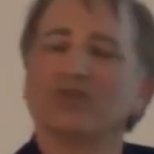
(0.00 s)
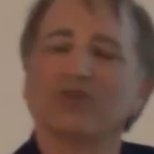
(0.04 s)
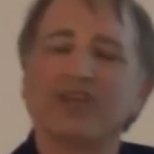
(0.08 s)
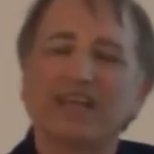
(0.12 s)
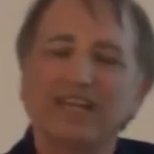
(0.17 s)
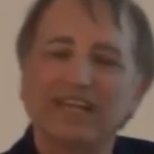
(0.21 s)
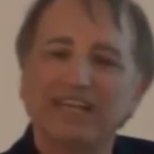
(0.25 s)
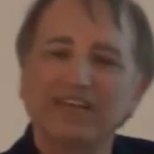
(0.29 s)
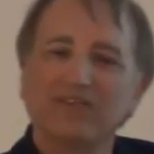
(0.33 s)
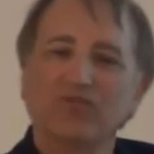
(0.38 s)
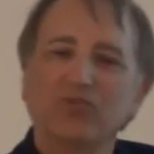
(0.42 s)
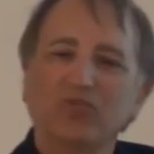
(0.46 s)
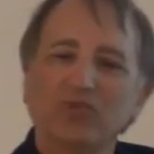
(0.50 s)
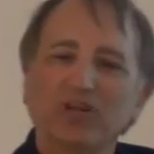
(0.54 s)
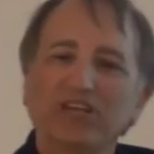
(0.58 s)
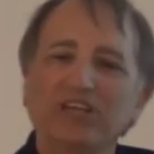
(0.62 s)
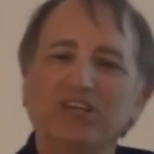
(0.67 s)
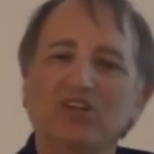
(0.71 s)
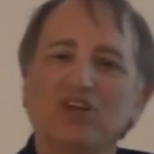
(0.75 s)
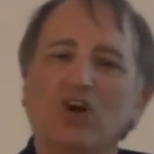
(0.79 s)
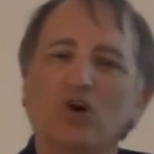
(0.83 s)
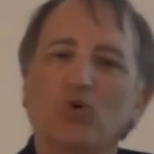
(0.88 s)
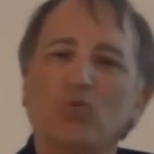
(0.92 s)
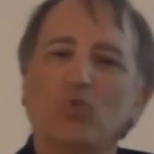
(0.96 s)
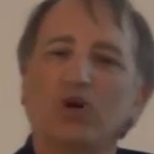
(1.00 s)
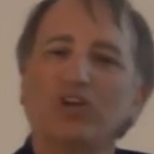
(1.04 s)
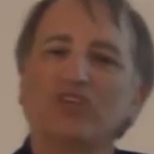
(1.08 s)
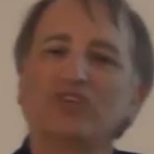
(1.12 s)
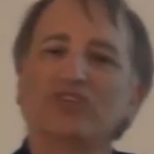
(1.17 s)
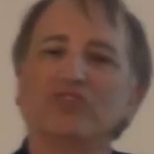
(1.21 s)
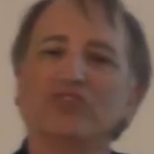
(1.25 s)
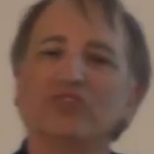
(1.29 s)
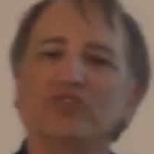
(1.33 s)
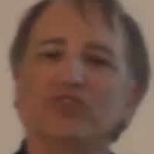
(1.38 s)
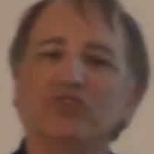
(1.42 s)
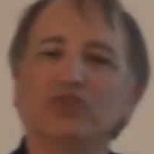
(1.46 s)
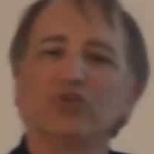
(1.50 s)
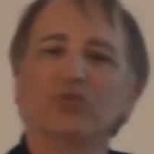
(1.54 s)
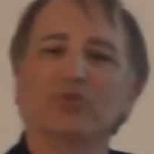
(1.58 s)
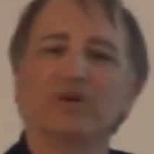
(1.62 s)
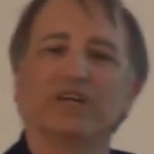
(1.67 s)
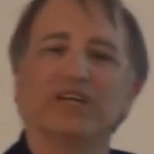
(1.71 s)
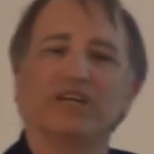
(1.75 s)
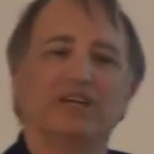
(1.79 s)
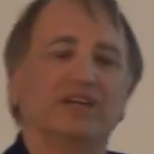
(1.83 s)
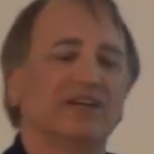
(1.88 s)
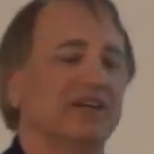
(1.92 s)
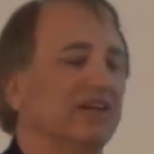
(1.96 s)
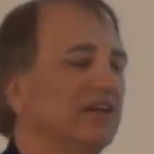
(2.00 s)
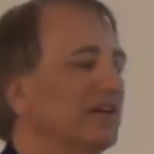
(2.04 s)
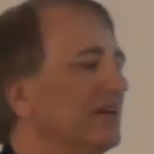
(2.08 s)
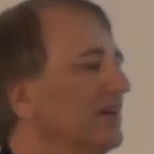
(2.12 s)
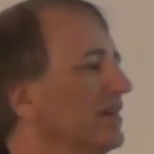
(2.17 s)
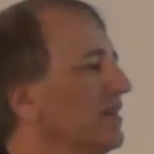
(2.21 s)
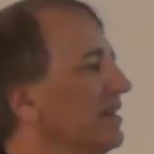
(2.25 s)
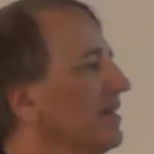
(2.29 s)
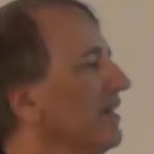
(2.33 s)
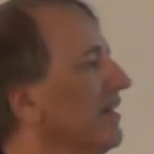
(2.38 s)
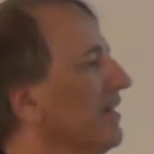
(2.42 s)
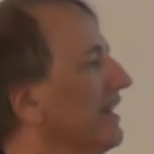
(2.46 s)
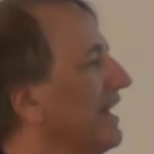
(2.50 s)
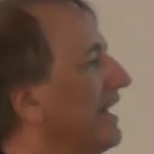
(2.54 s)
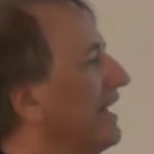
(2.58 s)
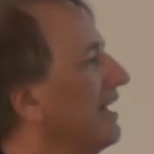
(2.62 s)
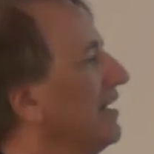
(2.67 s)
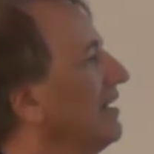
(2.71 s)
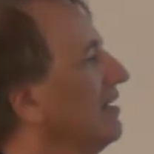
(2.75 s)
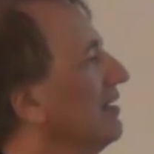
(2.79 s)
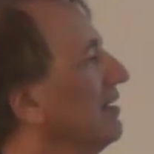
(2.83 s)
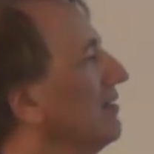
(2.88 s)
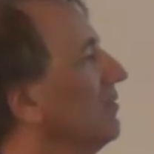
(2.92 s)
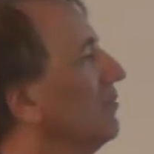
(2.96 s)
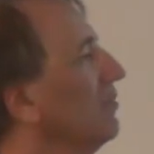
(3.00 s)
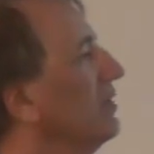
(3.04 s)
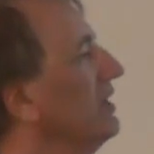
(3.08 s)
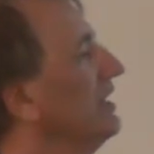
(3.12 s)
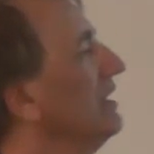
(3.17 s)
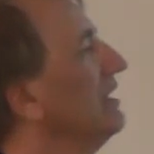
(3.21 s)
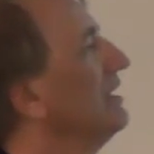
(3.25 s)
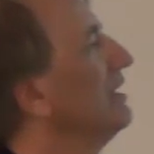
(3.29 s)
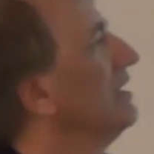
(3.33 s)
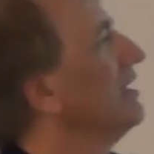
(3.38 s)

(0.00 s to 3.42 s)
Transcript: so that if we know what you're doing, then we